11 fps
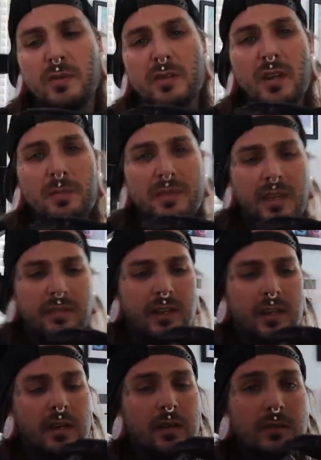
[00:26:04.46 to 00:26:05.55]
doing update
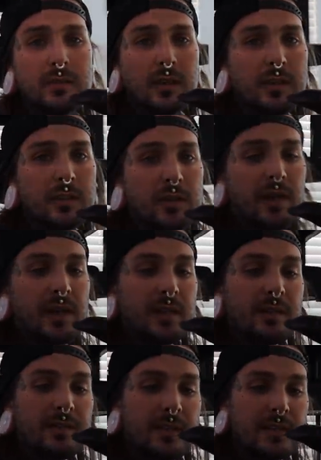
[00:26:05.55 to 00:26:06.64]
videos on the
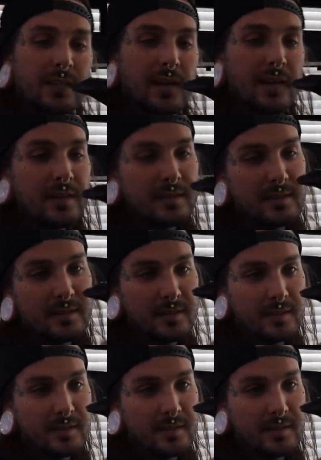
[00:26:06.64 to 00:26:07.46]
training of these guys.